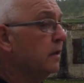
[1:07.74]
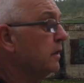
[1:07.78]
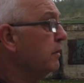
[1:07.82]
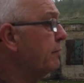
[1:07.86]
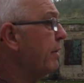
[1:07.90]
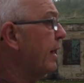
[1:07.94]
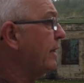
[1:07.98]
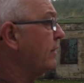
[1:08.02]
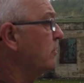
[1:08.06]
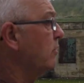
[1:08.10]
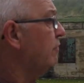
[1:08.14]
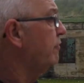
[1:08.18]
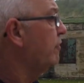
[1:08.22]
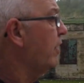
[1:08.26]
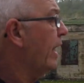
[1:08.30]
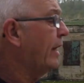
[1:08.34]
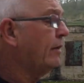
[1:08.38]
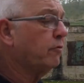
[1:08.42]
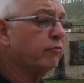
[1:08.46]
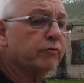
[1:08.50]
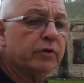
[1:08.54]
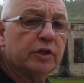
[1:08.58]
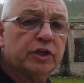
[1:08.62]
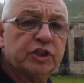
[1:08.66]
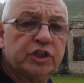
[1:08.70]
They reckon over
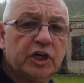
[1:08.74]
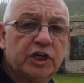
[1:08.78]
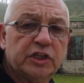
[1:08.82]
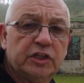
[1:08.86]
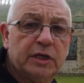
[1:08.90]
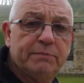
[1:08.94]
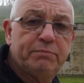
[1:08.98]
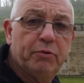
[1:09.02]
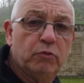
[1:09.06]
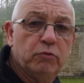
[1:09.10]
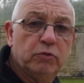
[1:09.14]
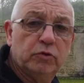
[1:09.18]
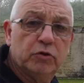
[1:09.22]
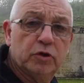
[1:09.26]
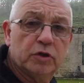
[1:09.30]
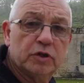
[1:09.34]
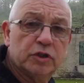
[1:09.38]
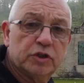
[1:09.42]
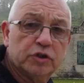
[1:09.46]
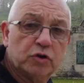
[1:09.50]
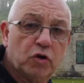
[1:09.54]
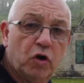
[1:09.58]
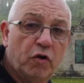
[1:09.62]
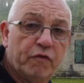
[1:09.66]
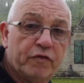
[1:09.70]
860
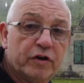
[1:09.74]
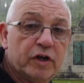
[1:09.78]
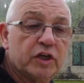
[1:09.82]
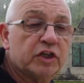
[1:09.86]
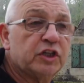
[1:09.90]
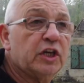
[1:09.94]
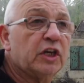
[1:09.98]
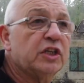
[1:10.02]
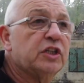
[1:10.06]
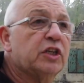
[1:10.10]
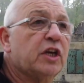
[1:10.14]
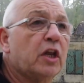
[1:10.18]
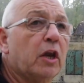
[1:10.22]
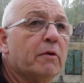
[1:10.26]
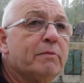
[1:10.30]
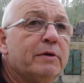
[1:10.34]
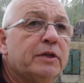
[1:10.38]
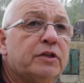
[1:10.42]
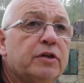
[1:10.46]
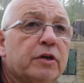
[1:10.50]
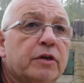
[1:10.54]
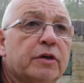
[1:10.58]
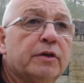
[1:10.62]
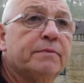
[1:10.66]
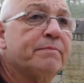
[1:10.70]
bunkers over a six
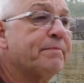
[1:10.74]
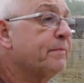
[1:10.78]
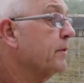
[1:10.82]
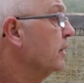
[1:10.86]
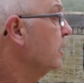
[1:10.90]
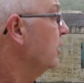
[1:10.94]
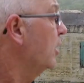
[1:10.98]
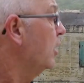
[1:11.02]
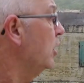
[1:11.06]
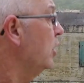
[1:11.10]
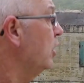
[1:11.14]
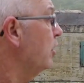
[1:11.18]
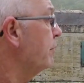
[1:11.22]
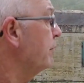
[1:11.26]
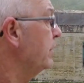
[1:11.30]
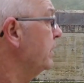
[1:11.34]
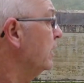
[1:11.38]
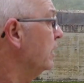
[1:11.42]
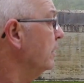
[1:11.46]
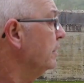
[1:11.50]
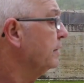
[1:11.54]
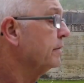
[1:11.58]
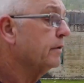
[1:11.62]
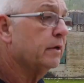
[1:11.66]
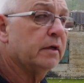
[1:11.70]
kilometre
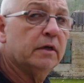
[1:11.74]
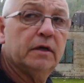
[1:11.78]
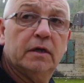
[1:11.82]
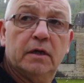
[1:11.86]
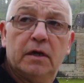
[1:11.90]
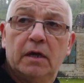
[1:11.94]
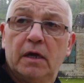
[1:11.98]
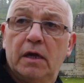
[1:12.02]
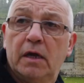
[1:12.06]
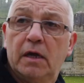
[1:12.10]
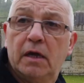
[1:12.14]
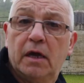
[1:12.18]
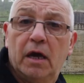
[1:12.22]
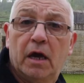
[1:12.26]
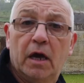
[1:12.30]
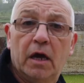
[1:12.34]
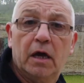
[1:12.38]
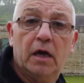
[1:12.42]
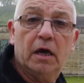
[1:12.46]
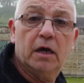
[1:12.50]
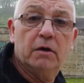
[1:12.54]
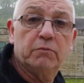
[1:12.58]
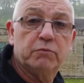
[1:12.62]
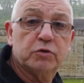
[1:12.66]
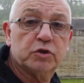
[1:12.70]
area
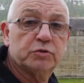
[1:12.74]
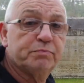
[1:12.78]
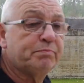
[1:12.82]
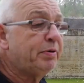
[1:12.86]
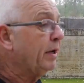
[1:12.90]
uh, was